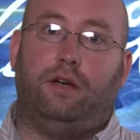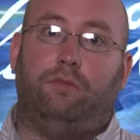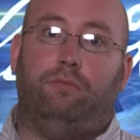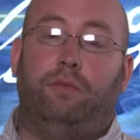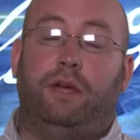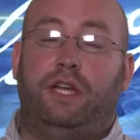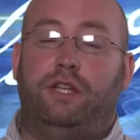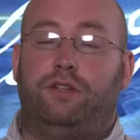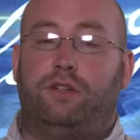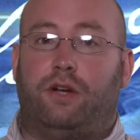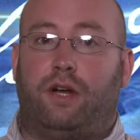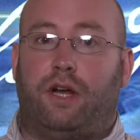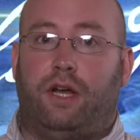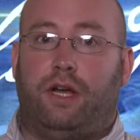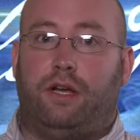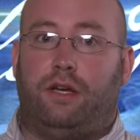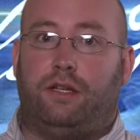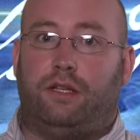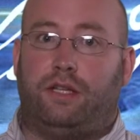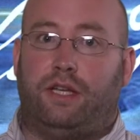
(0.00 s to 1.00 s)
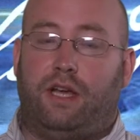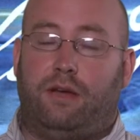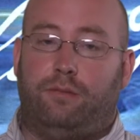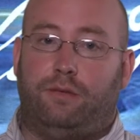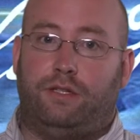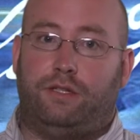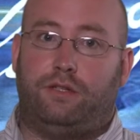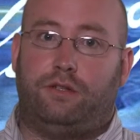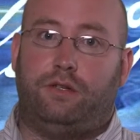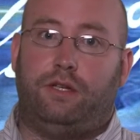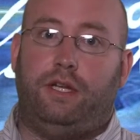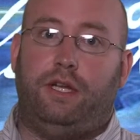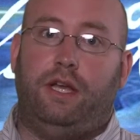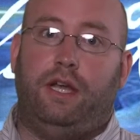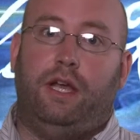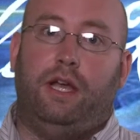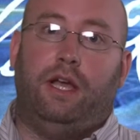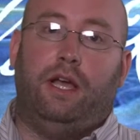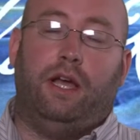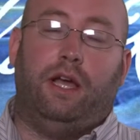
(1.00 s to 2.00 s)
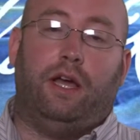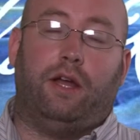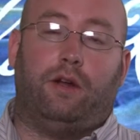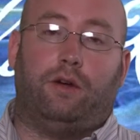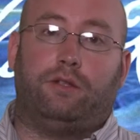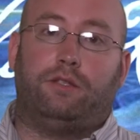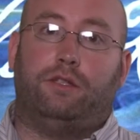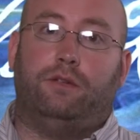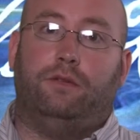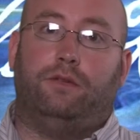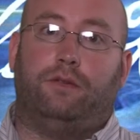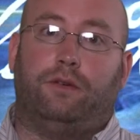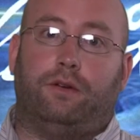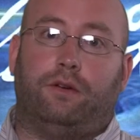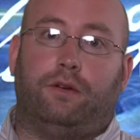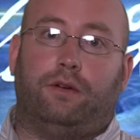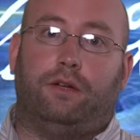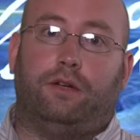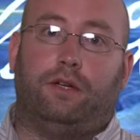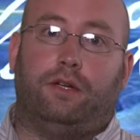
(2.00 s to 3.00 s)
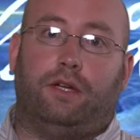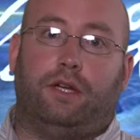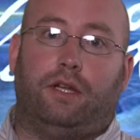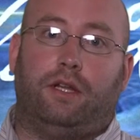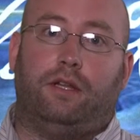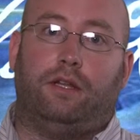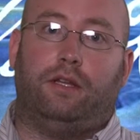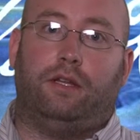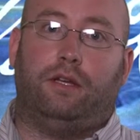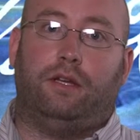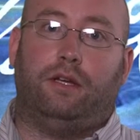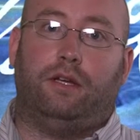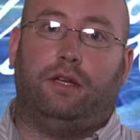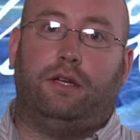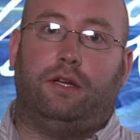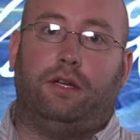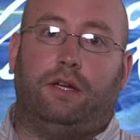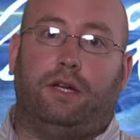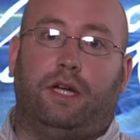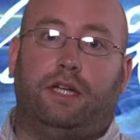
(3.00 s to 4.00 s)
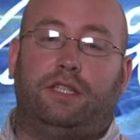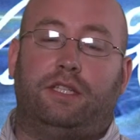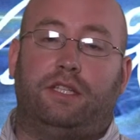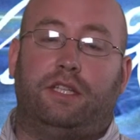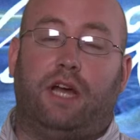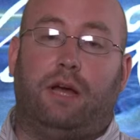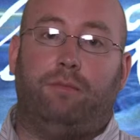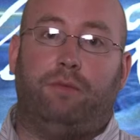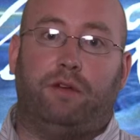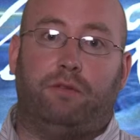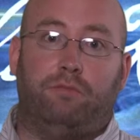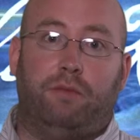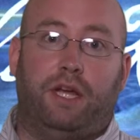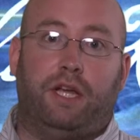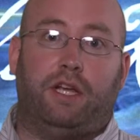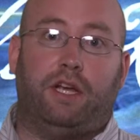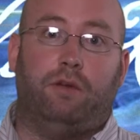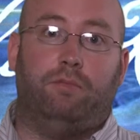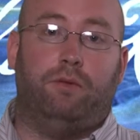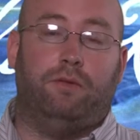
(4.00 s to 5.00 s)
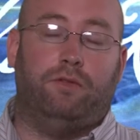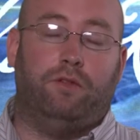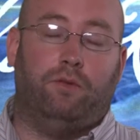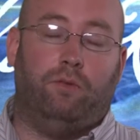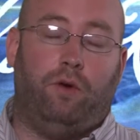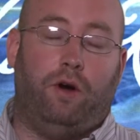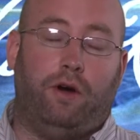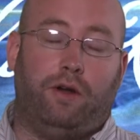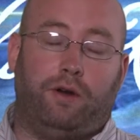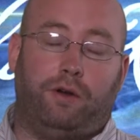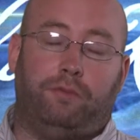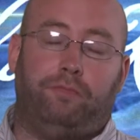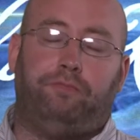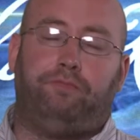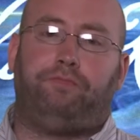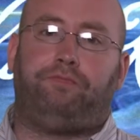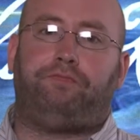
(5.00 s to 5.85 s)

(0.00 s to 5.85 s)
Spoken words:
major ion chemistry, and also for the isotopic makeup of the water.